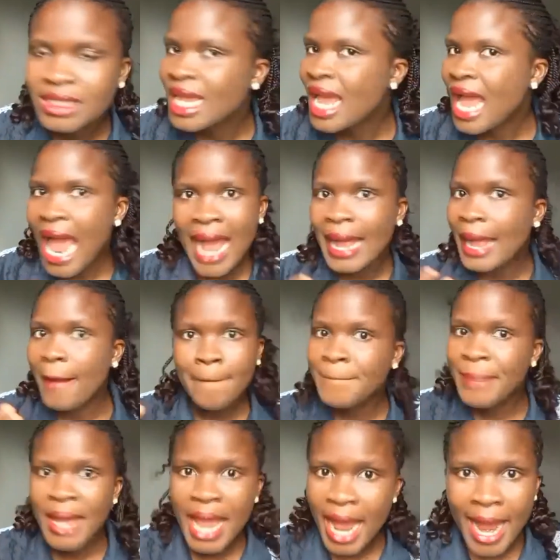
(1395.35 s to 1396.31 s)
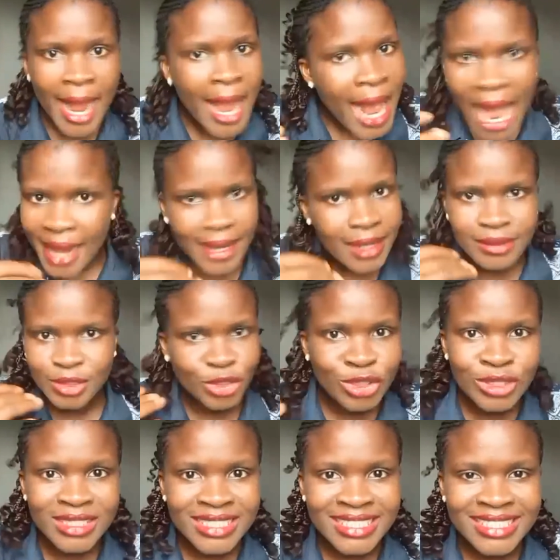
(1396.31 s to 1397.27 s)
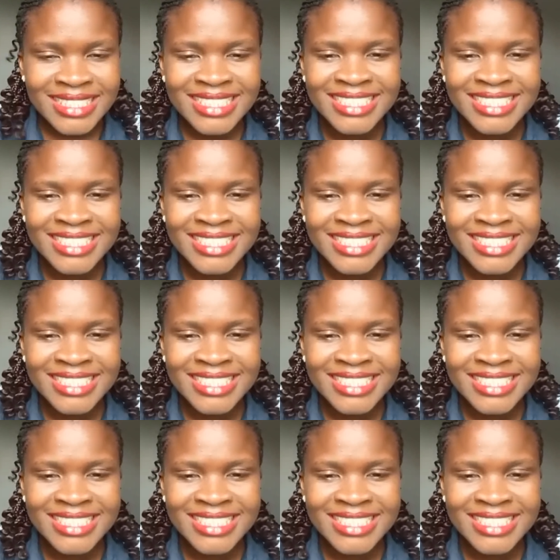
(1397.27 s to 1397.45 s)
I can't pay, I can't do this.